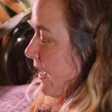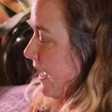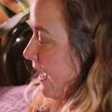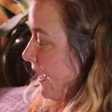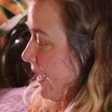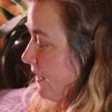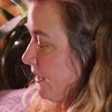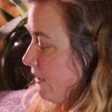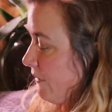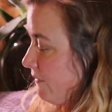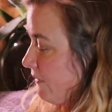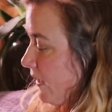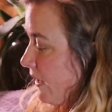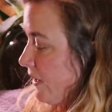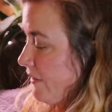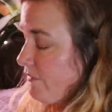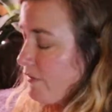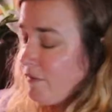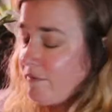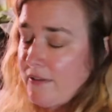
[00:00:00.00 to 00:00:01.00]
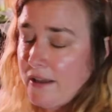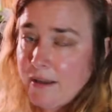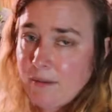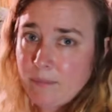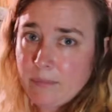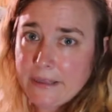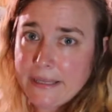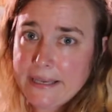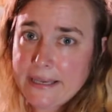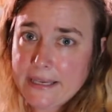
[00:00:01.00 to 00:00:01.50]
End of life event
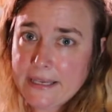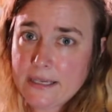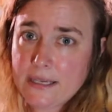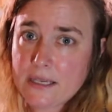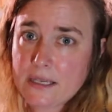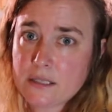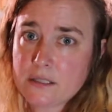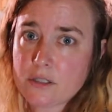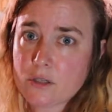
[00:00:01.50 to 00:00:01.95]
planning,